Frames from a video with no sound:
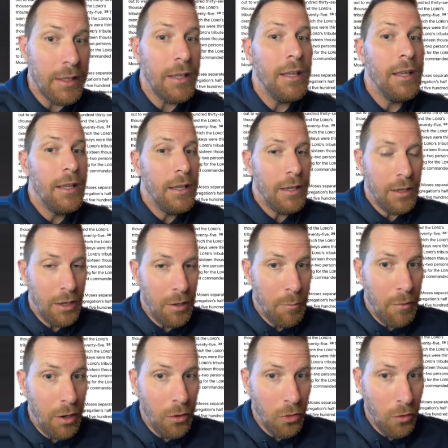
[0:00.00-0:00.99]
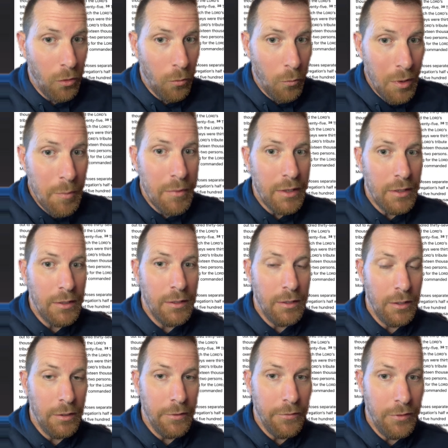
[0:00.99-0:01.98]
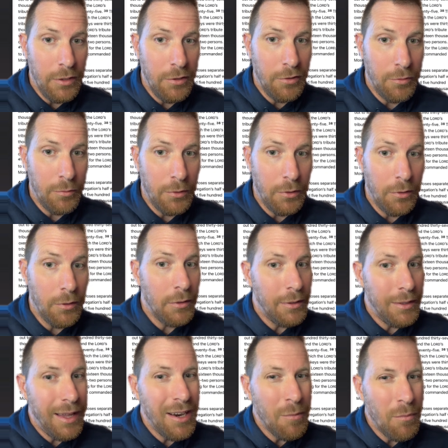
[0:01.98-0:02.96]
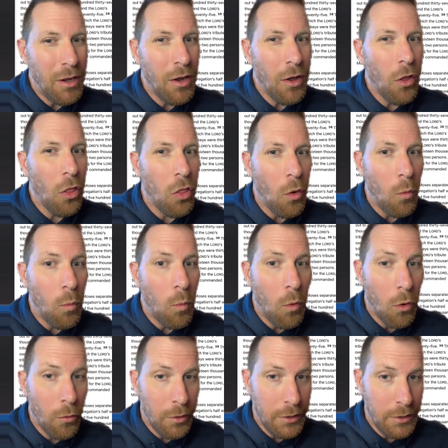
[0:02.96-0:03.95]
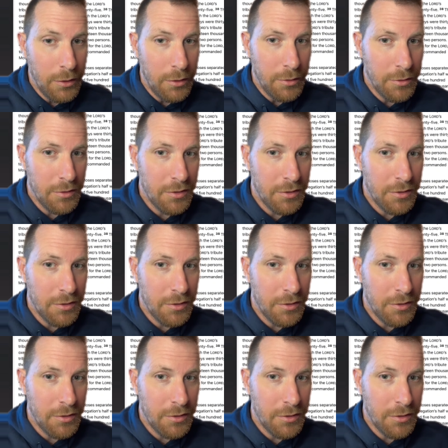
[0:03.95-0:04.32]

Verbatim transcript: among the women of Israel, not among the warriors.